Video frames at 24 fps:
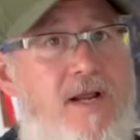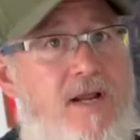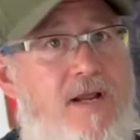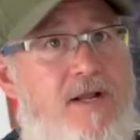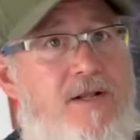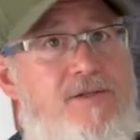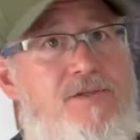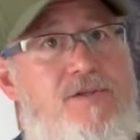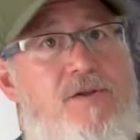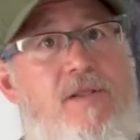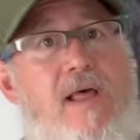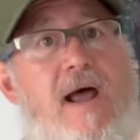
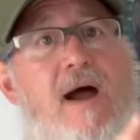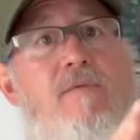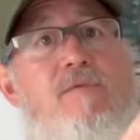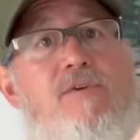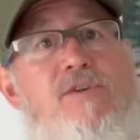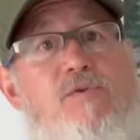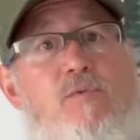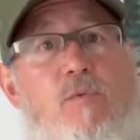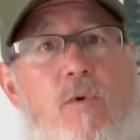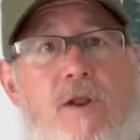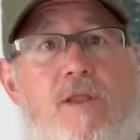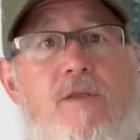And so that
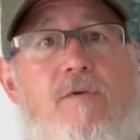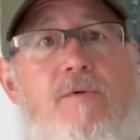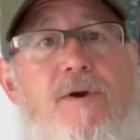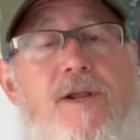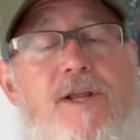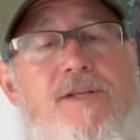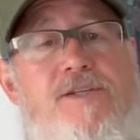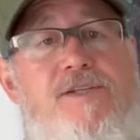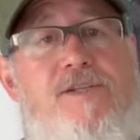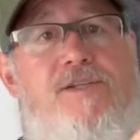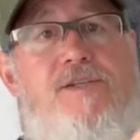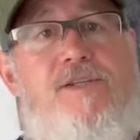was one of the
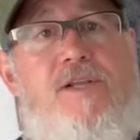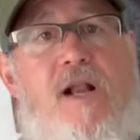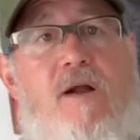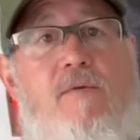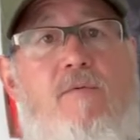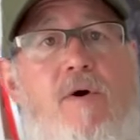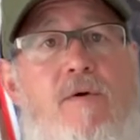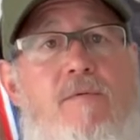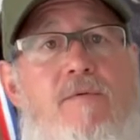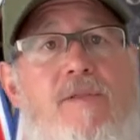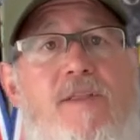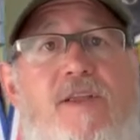reasons that I
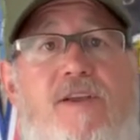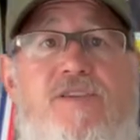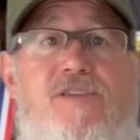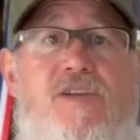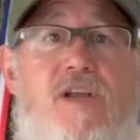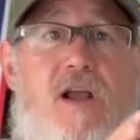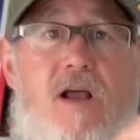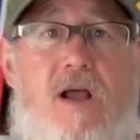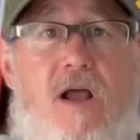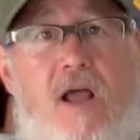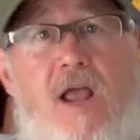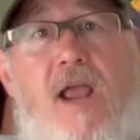went with this
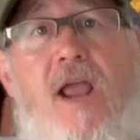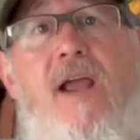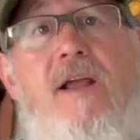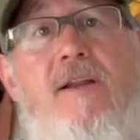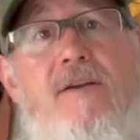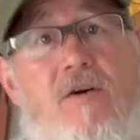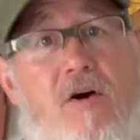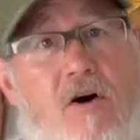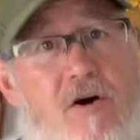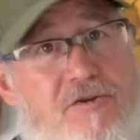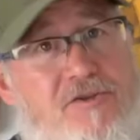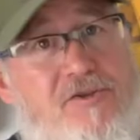
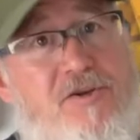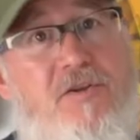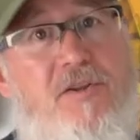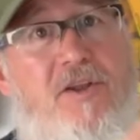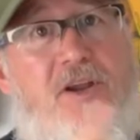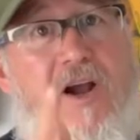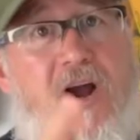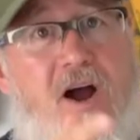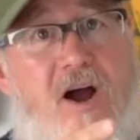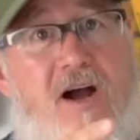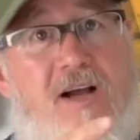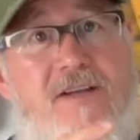and also the
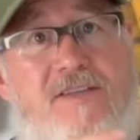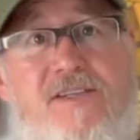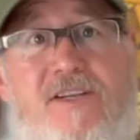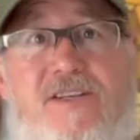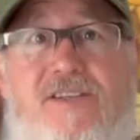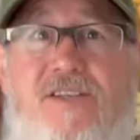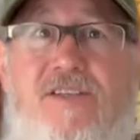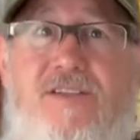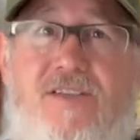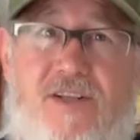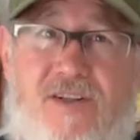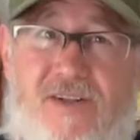cost,
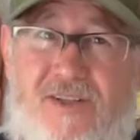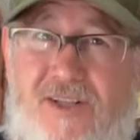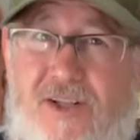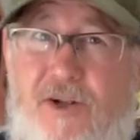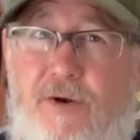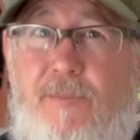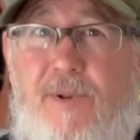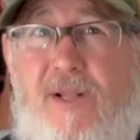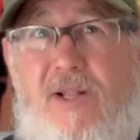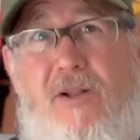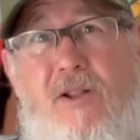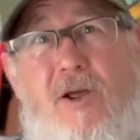because it's a little
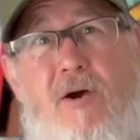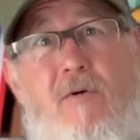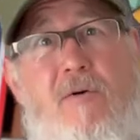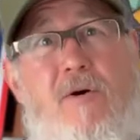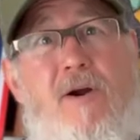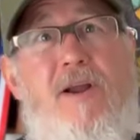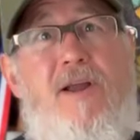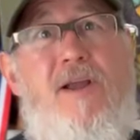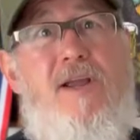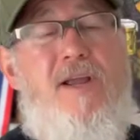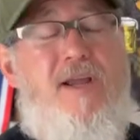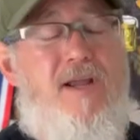bit
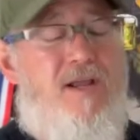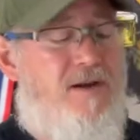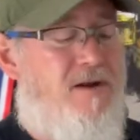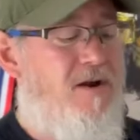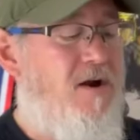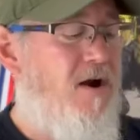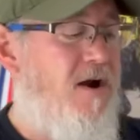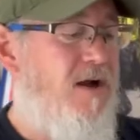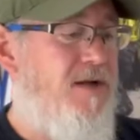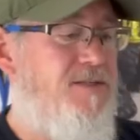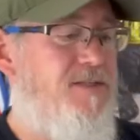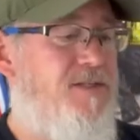lower in
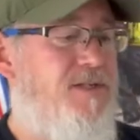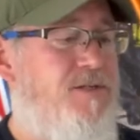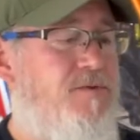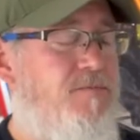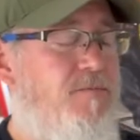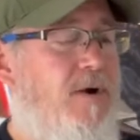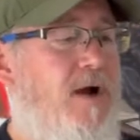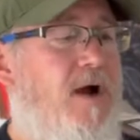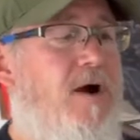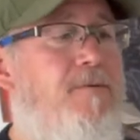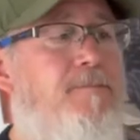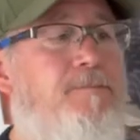cost as
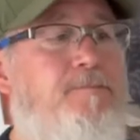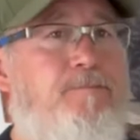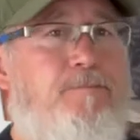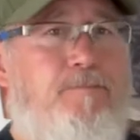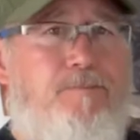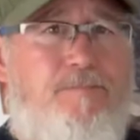well